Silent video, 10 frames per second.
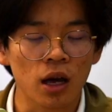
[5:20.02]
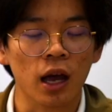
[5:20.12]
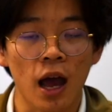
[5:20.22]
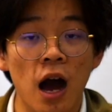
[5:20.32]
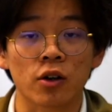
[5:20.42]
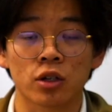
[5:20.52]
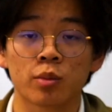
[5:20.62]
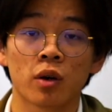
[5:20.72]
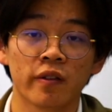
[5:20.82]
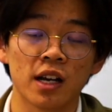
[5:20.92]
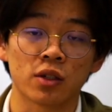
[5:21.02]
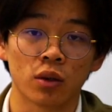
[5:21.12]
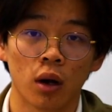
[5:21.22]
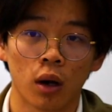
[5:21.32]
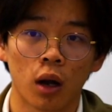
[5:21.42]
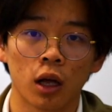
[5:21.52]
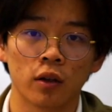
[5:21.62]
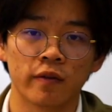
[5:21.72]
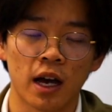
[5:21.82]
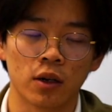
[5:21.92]
actually provides you a lot
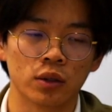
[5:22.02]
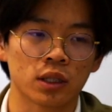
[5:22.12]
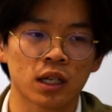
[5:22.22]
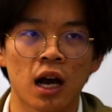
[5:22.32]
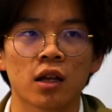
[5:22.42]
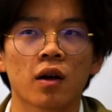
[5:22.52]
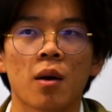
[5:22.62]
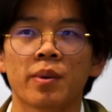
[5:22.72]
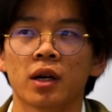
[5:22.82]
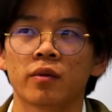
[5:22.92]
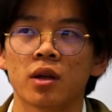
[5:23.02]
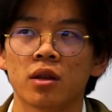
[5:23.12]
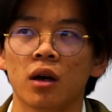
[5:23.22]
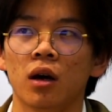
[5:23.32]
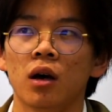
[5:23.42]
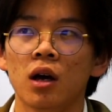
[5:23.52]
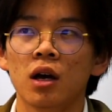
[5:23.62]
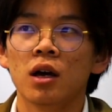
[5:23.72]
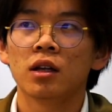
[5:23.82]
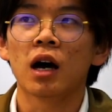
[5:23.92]
of values. Kind of compare with the
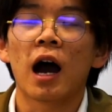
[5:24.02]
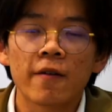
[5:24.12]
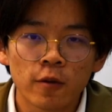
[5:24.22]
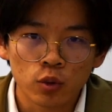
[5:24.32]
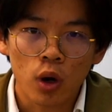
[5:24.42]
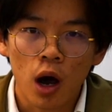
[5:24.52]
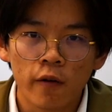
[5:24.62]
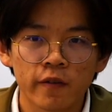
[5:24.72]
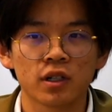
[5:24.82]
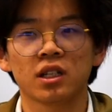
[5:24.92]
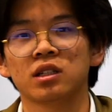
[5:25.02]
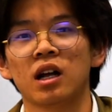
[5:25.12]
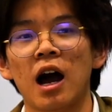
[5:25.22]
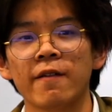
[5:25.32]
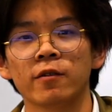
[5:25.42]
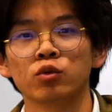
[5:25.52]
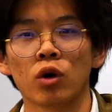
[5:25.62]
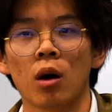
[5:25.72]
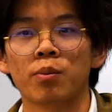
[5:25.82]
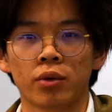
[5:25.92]
iPhone 12 versus the iPhone
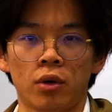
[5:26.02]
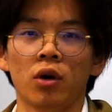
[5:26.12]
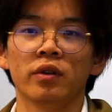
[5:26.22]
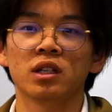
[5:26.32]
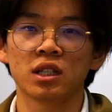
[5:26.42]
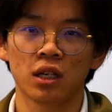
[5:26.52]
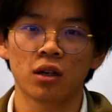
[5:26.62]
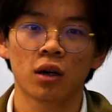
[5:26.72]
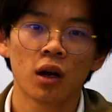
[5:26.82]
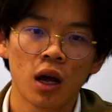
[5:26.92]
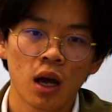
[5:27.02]
12 Pro this year.